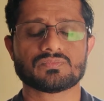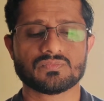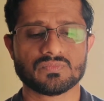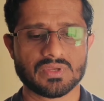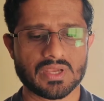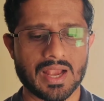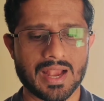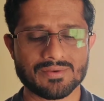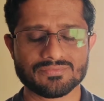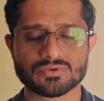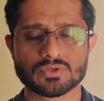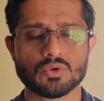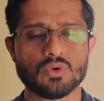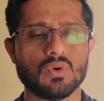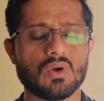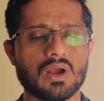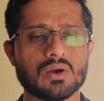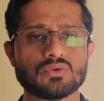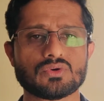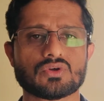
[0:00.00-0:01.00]
We have to
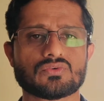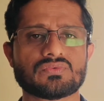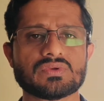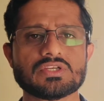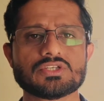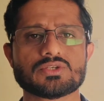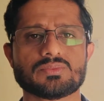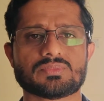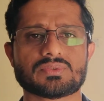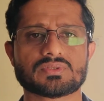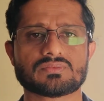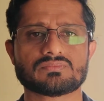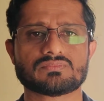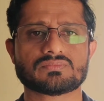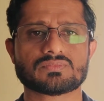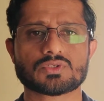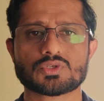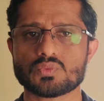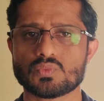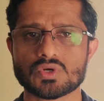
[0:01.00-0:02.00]
go out of Egypt
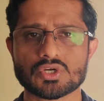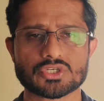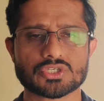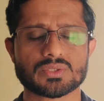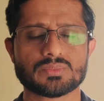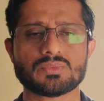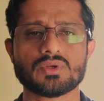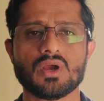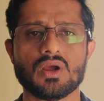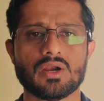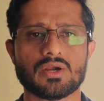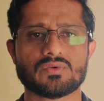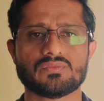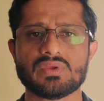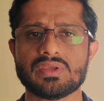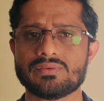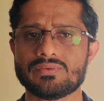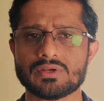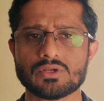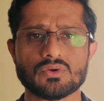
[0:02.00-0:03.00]
to worship God.
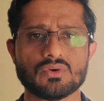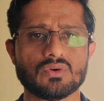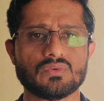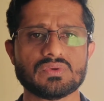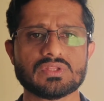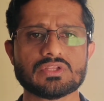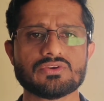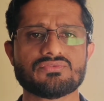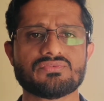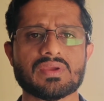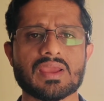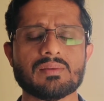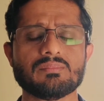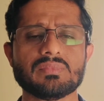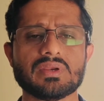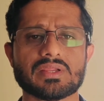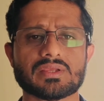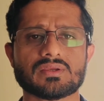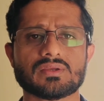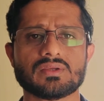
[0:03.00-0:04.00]
We will go with the
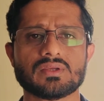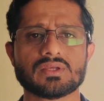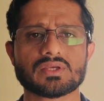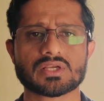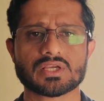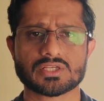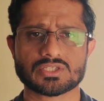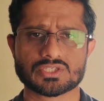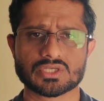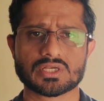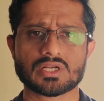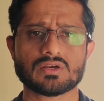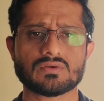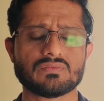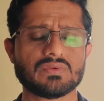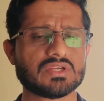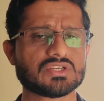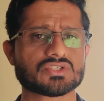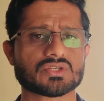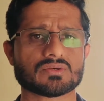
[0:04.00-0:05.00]
family. There's a
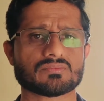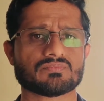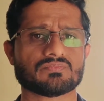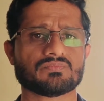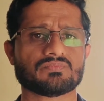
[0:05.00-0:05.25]
conviction.